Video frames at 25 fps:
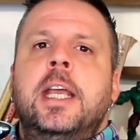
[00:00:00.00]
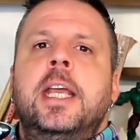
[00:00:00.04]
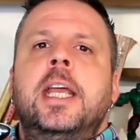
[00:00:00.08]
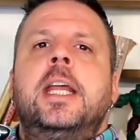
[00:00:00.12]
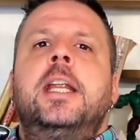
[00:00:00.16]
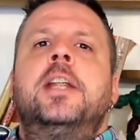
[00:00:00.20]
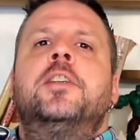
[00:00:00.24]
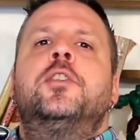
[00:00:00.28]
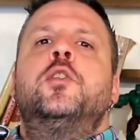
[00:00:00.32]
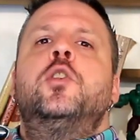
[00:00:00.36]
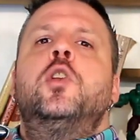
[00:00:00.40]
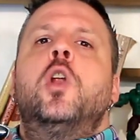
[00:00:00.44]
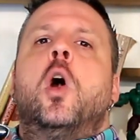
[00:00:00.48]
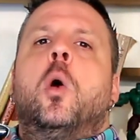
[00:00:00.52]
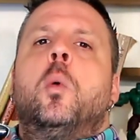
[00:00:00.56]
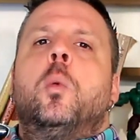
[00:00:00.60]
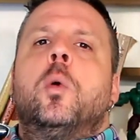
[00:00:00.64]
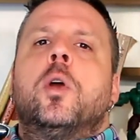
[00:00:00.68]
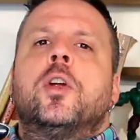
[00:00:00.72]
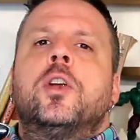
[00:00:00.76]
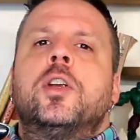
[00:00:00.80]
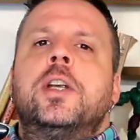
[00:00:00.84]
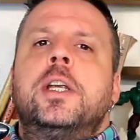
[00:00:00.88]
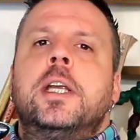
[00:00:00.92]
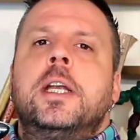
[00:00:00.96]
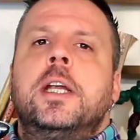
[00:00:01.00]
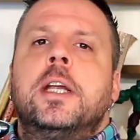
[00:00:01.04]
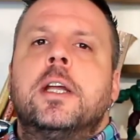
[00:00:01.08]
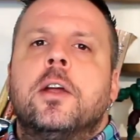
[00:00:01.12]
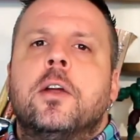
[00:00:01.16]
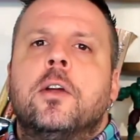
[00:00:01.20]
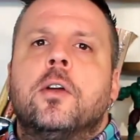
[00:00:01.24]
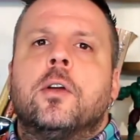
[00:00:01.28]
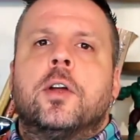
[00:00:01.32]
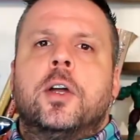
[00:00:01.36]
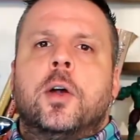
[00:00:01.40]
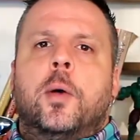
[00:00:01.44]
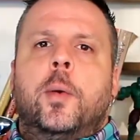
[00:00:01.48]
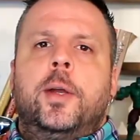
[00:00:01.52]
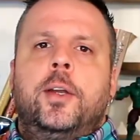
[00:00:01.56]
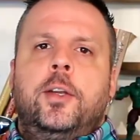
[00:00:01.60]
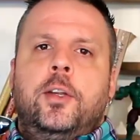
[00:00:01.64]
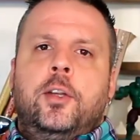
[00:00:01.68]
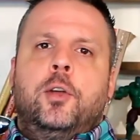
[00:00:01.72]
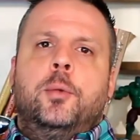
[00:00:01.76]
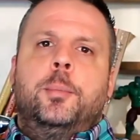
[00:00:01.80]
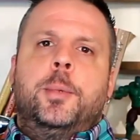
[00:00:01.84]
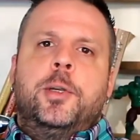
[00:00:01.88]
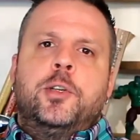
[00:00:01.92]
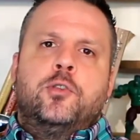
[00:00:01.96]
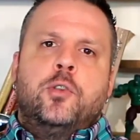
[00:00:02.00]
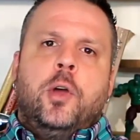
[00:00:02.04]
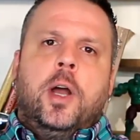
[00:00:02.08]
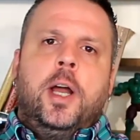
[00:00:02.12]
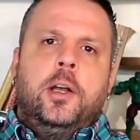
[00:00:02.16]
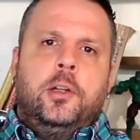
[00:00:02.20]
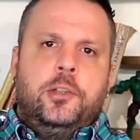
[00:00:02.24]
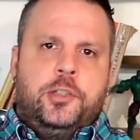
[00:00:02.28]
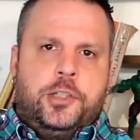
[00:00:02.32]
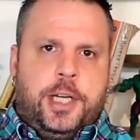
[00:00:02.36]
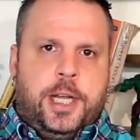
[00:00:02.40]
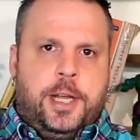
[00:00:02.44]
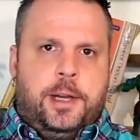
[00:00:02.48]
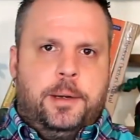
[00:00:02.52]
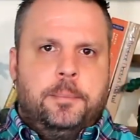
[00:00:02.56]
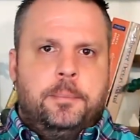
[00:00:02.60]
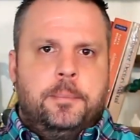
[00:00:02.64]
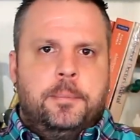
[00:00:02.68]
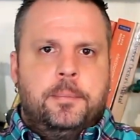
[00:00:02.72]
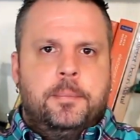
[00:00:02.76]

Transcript: it is nowhere near going to human trials yet.